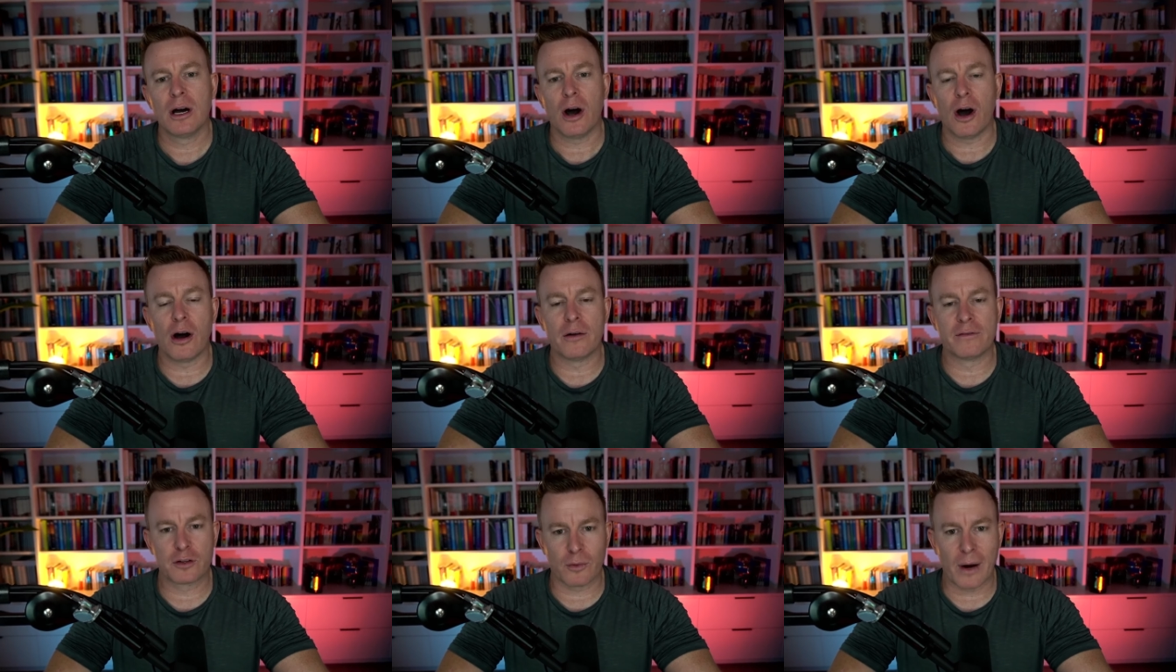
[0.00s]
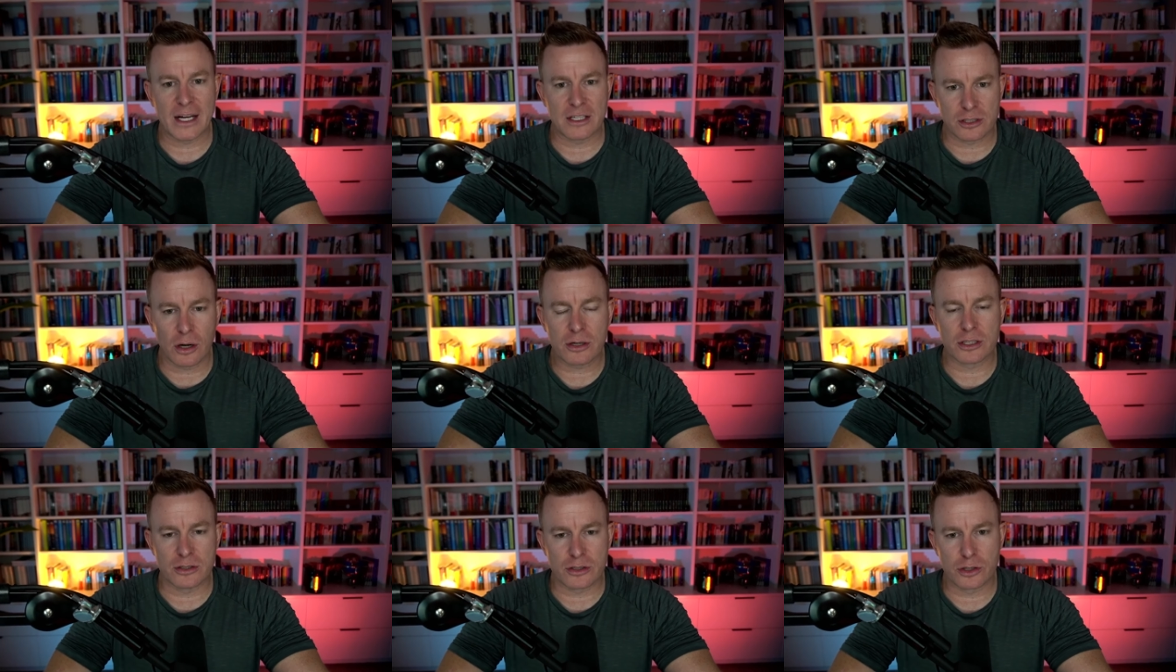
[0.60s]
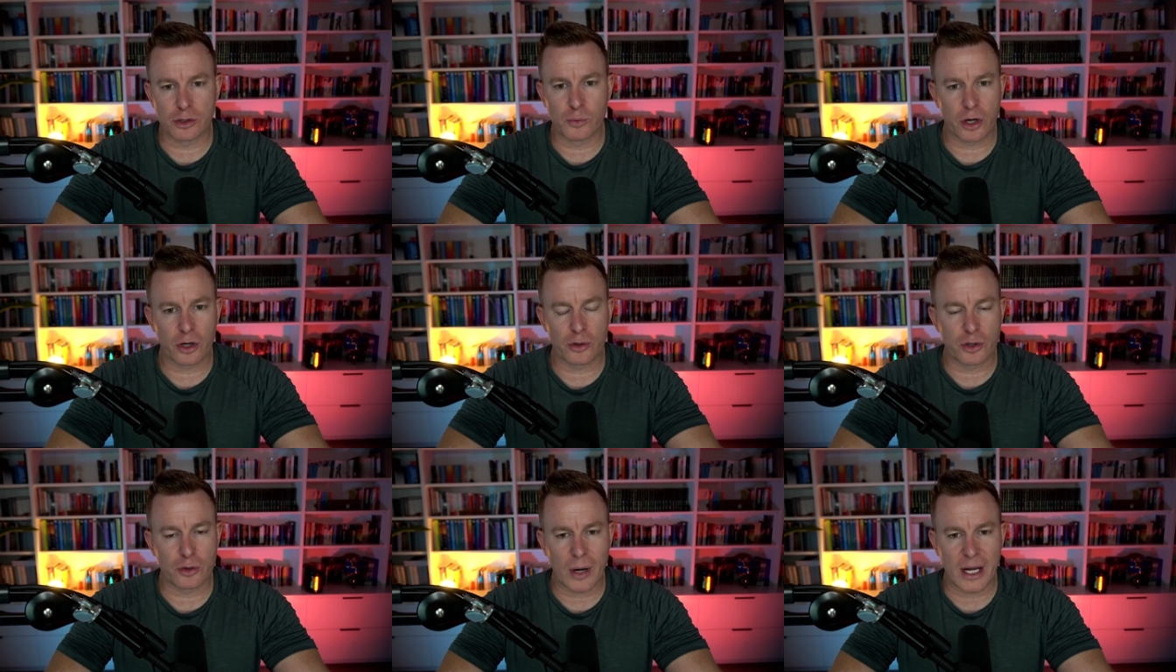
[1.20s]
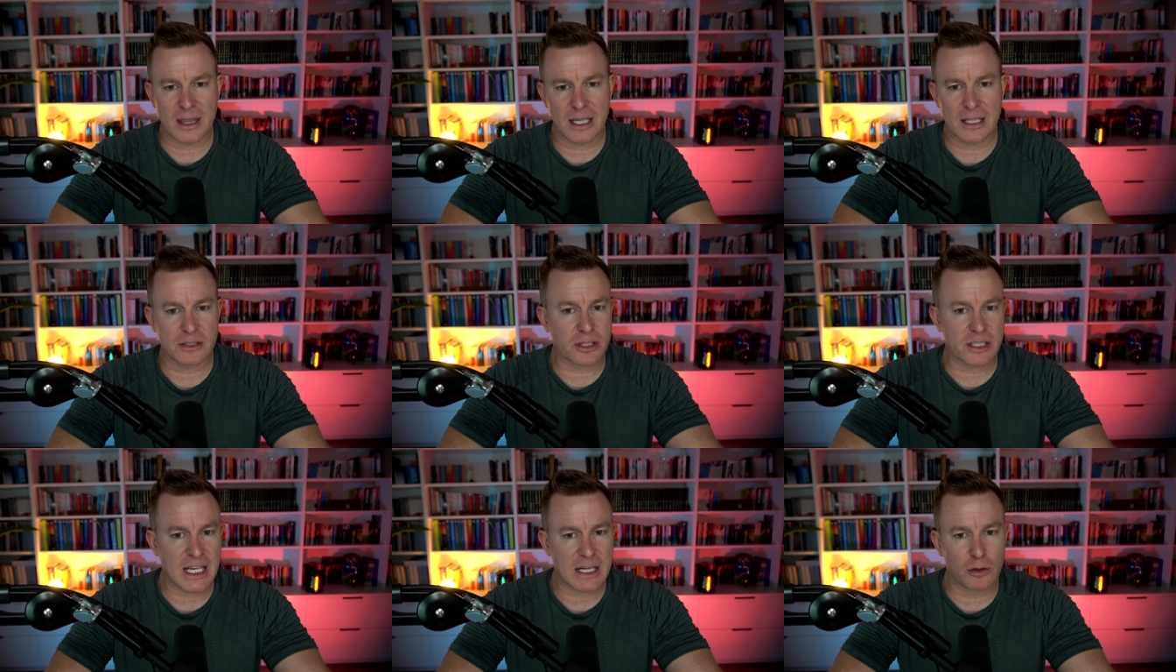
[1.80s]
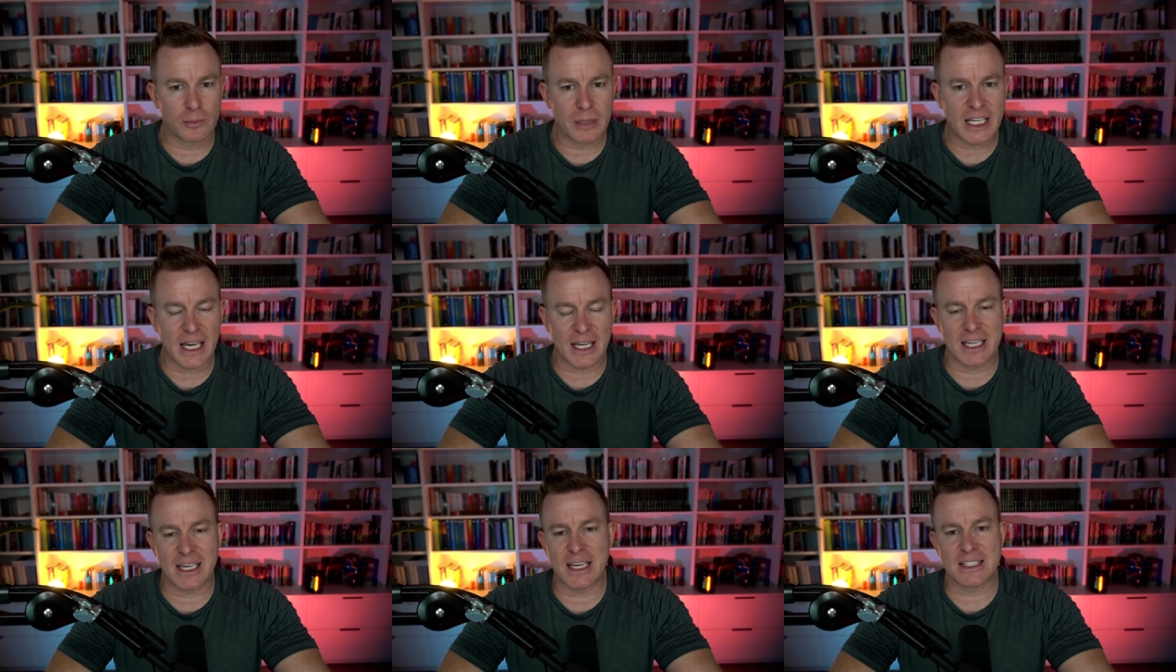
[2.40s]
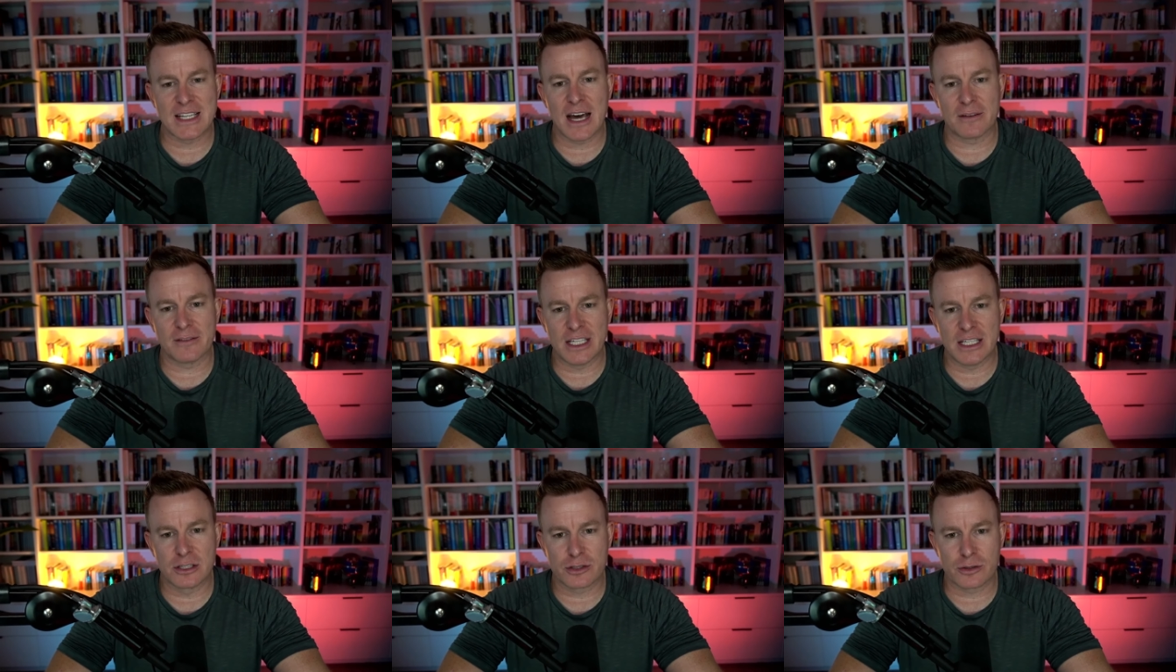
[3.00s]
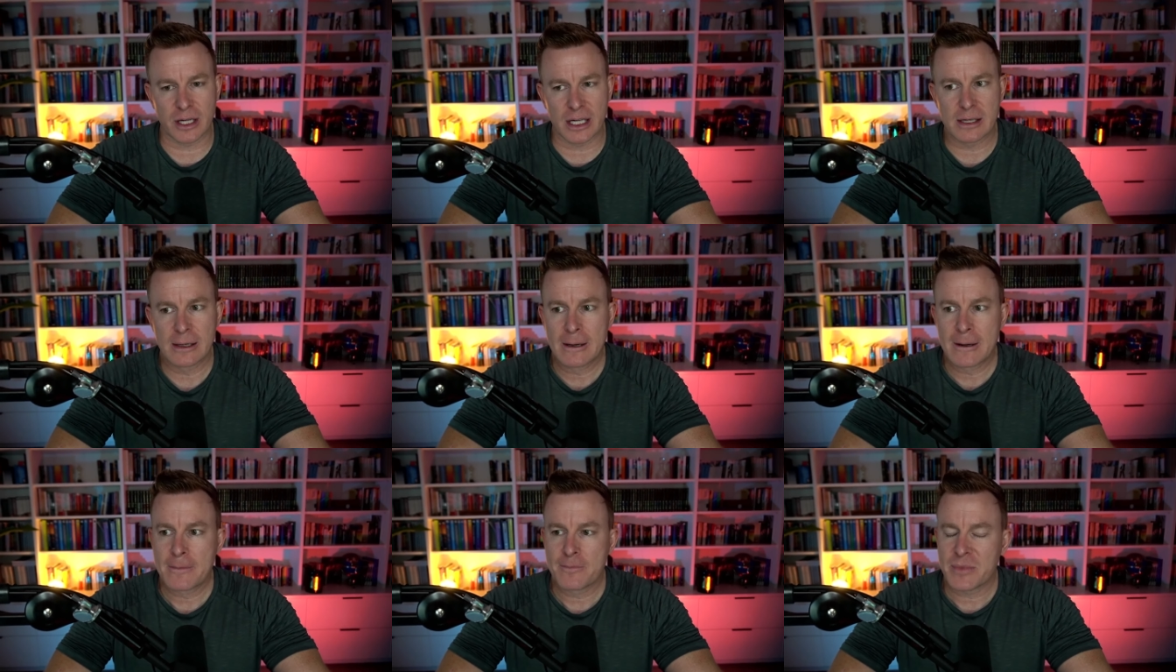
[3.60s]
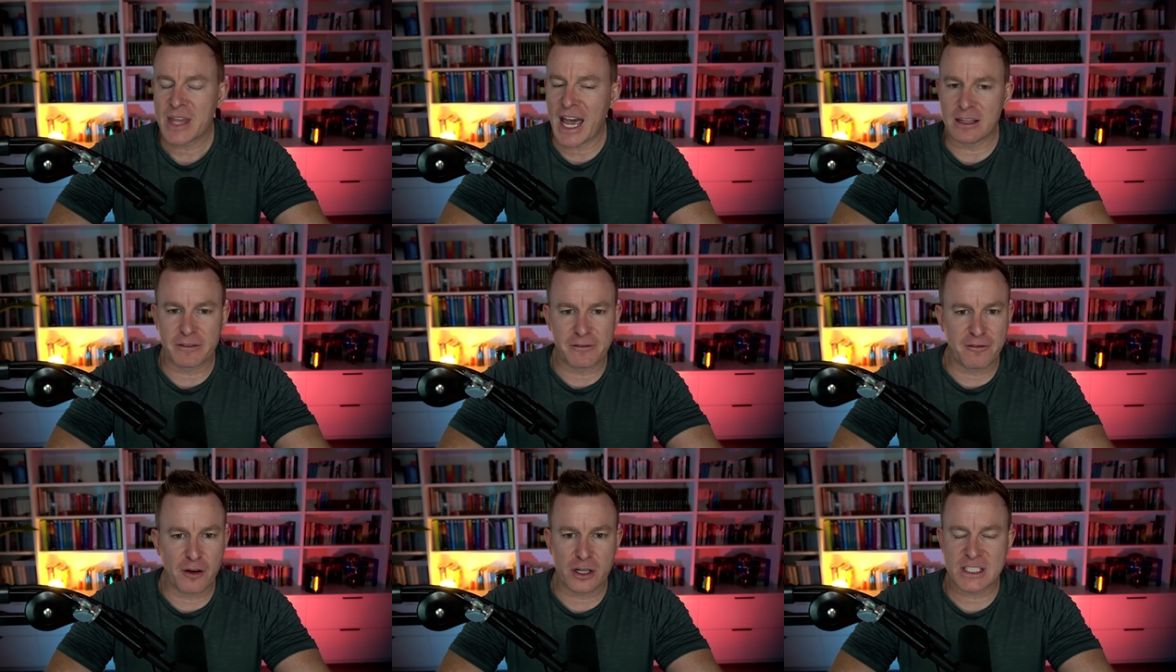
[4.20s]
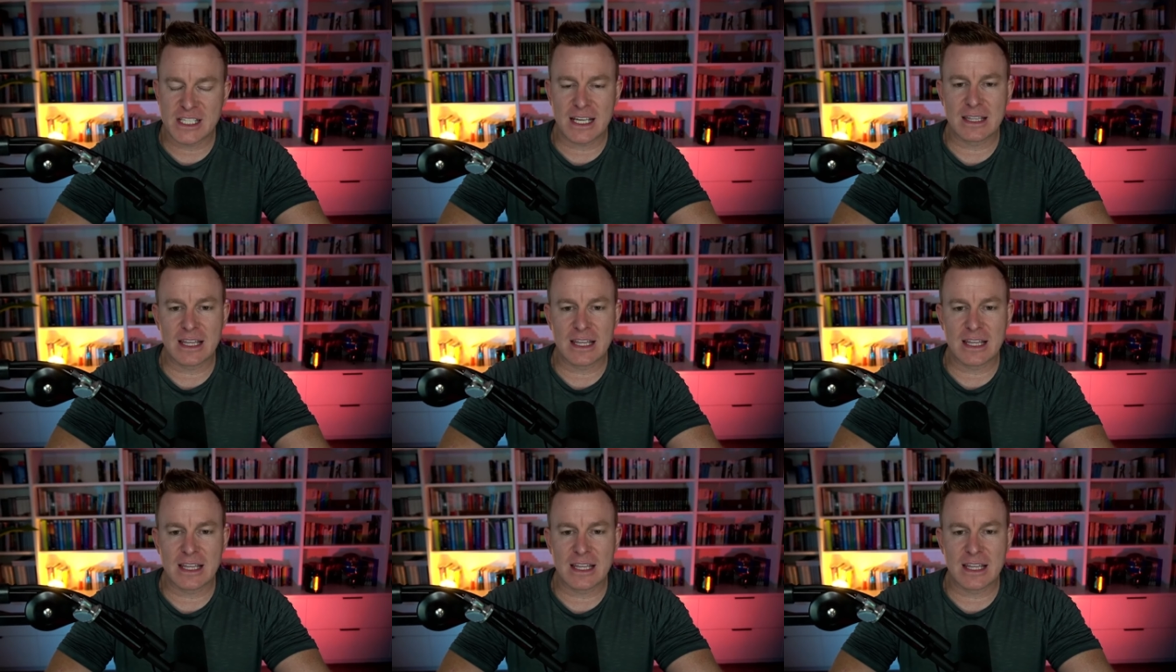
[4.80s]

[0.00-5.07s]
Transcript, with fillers: of great doctors who want to do great things because they normally get kicked out of the industry. And the first second that